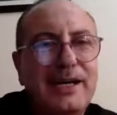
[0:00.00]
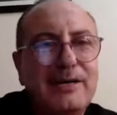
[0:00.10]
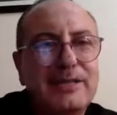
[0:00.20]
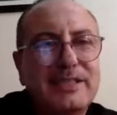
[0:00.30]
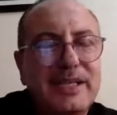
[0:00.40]

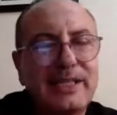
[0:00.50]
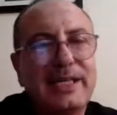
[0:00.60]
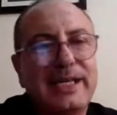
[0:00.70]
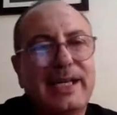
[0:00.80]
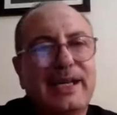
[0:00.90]

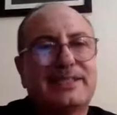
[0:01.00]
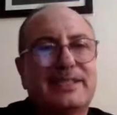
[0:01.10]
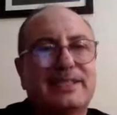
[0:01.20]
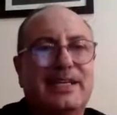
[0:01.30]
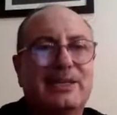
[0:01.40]
suddenly
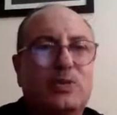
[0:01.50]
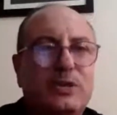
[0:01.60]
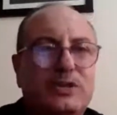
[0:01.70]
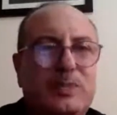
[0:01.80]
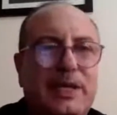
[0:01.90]
Gazans and
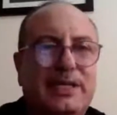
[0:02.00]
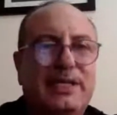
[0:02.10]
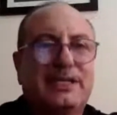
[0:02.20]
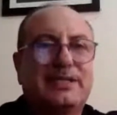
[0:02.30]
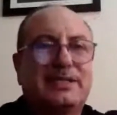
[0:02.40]
West
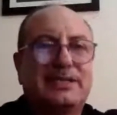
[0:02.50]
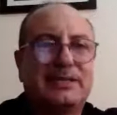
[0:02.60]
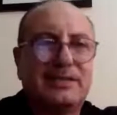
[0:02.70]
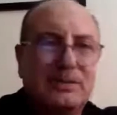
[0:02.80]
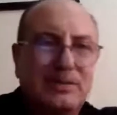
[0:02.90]
Bankers
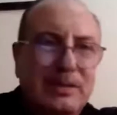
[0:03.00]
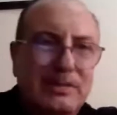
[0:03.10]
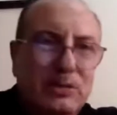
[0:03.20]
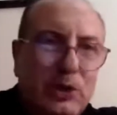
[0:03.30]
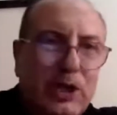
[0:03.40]

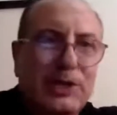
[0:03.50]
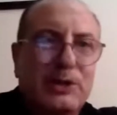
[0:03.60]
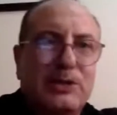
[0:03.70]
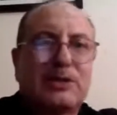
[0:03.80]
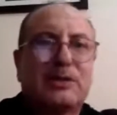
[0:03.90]

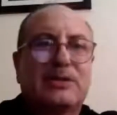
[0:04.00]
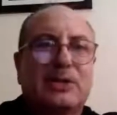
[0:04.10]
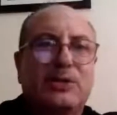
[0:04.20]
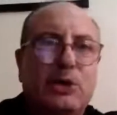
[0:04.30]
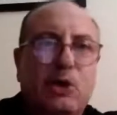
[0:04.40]
together,
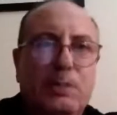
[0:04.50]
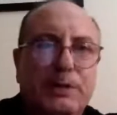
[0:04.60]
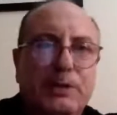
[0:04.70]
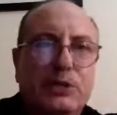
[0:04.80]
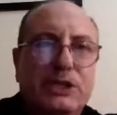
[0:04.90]
they were
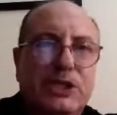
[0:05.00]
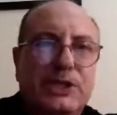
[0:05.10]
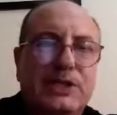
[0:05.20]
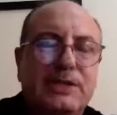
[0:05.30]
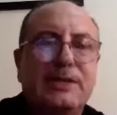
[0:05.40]
open to each
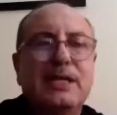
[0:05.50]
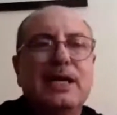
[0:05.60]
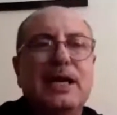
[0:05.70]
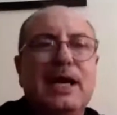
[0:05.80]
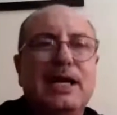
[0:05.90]
other,
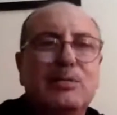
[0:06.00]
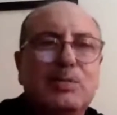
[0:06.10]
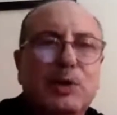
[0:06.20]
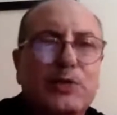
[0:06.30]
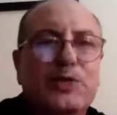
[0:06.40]
and
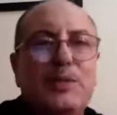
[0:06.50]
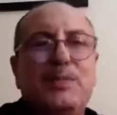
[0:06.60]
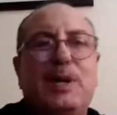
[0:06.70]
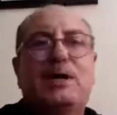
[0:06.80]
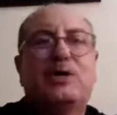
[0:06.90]
both of
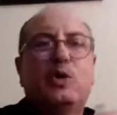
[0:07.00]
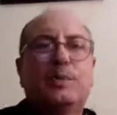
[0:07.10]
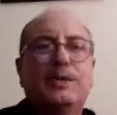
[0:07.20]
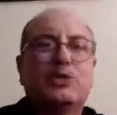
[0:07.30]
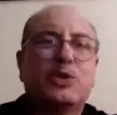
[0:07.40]
them are
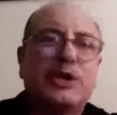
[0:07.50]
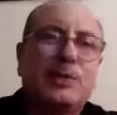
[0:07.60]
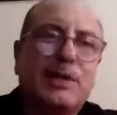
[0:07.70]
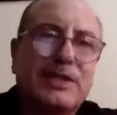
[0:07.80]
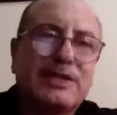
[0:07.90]
open to
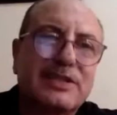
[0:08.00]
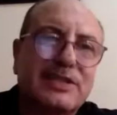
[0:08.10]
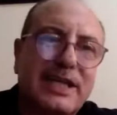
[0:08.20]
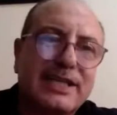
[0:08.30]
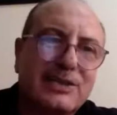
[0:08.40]
their brothers
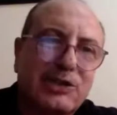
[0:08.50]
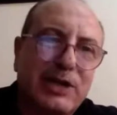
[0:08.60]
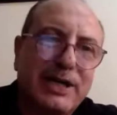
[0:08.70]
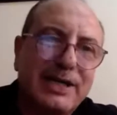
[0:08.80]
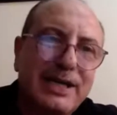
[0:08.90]
inside Israel.